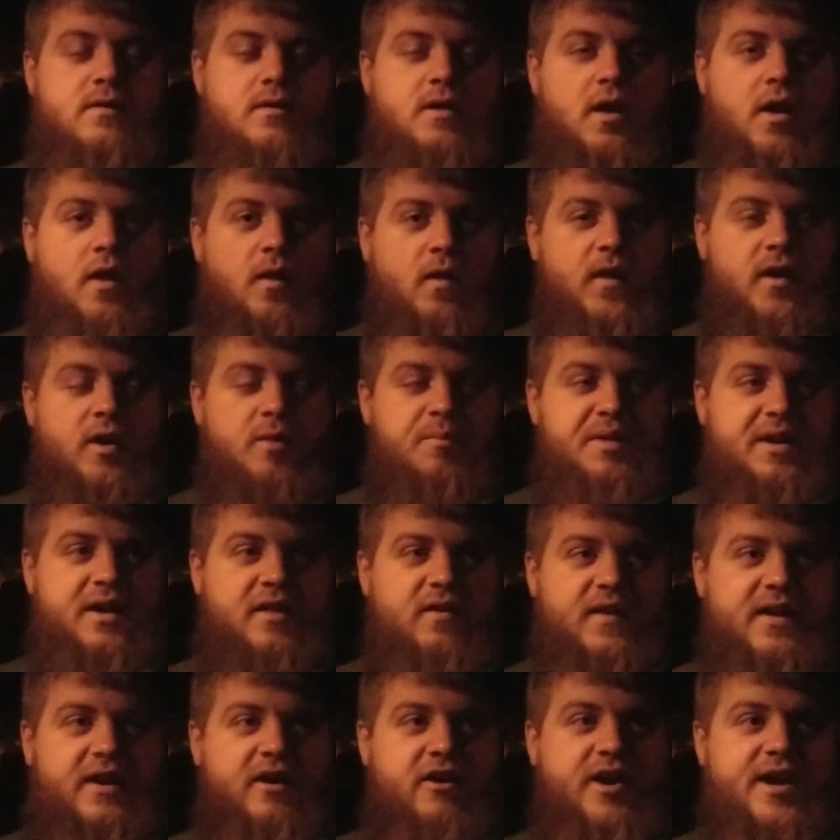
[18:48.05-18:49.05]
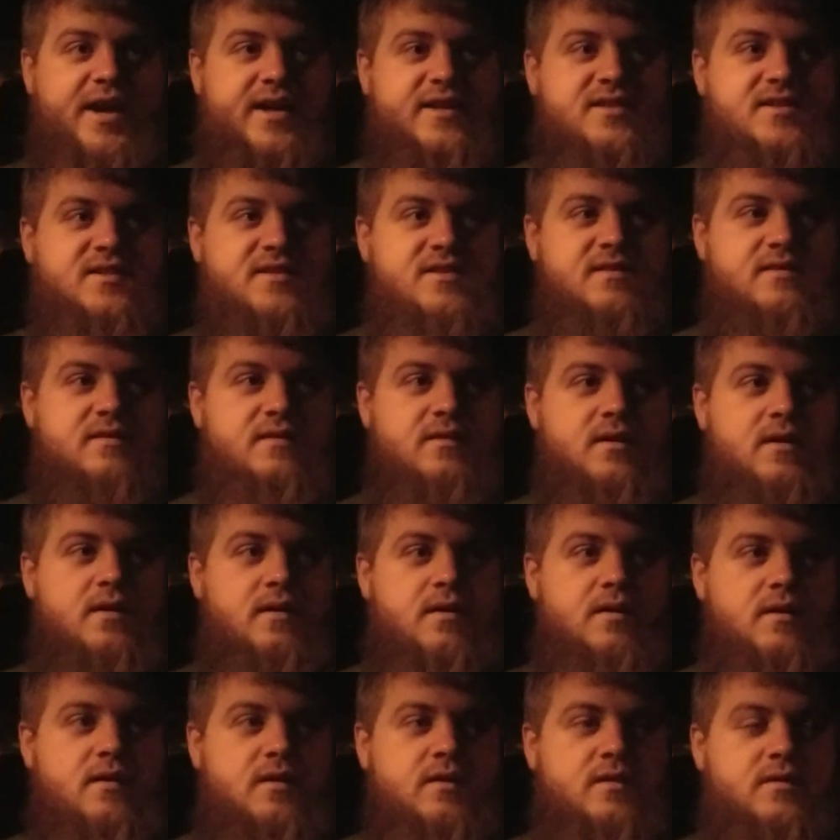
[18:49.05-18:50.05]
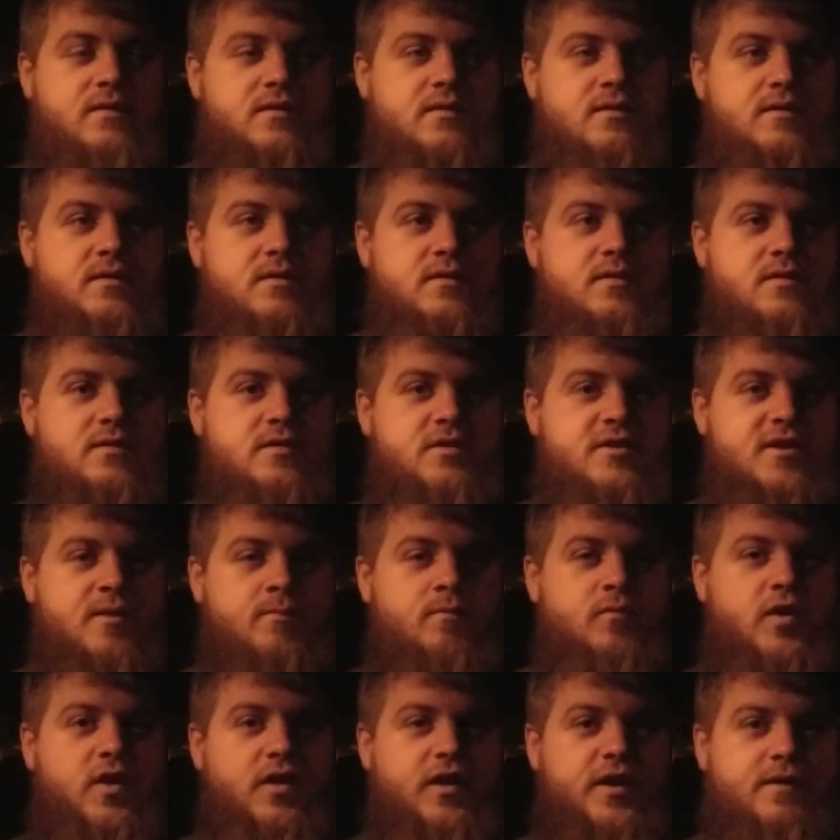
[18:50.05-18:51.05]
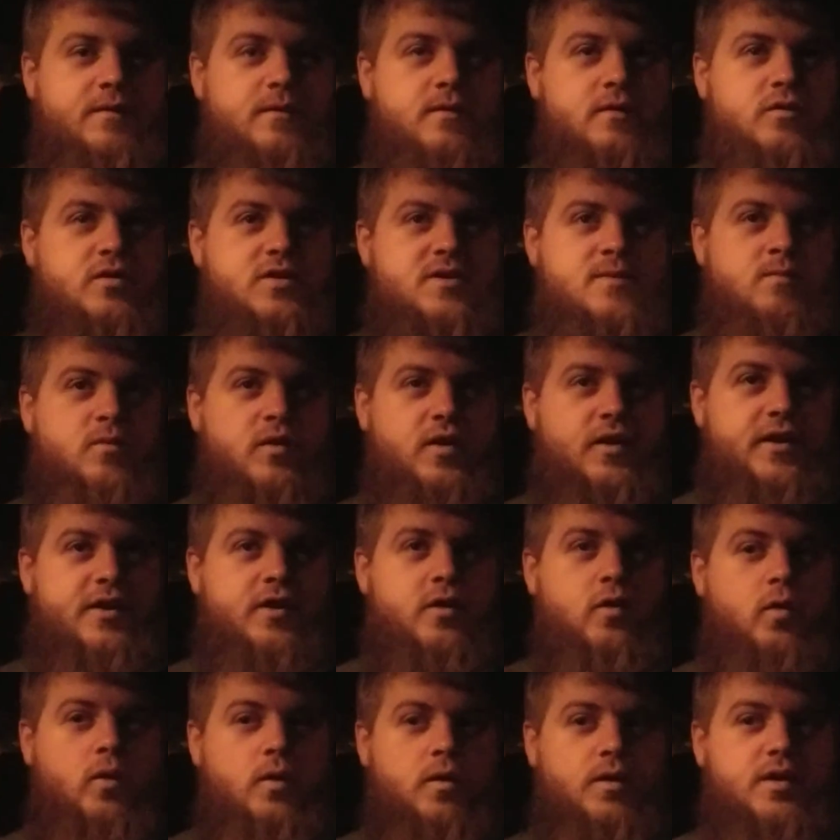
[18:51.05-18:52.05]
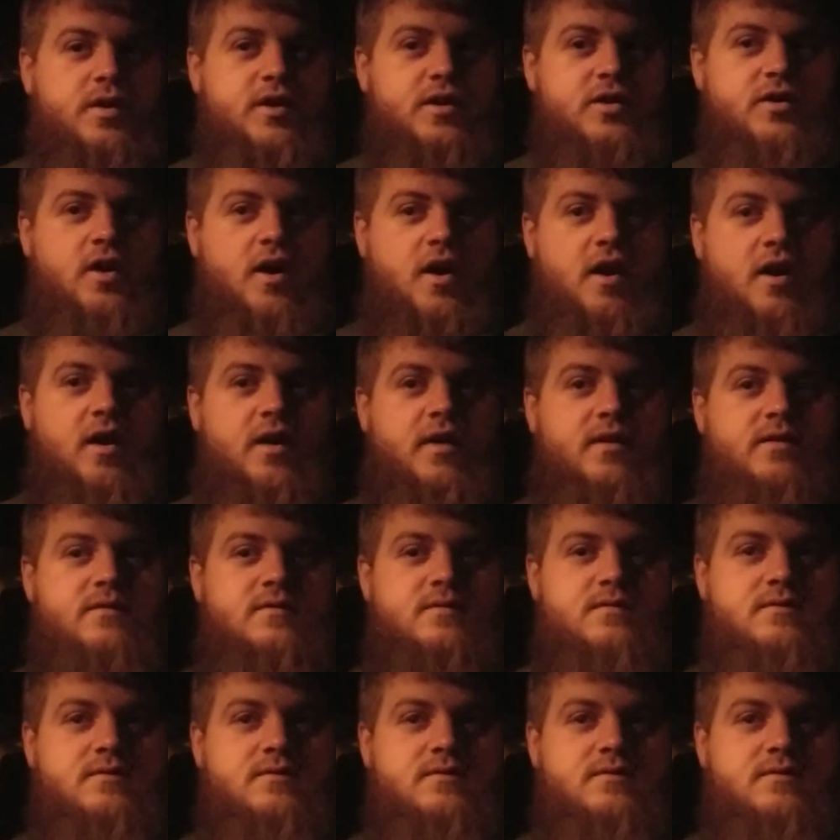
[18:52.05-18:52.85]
a little bit of lyrics, some really cool guitar,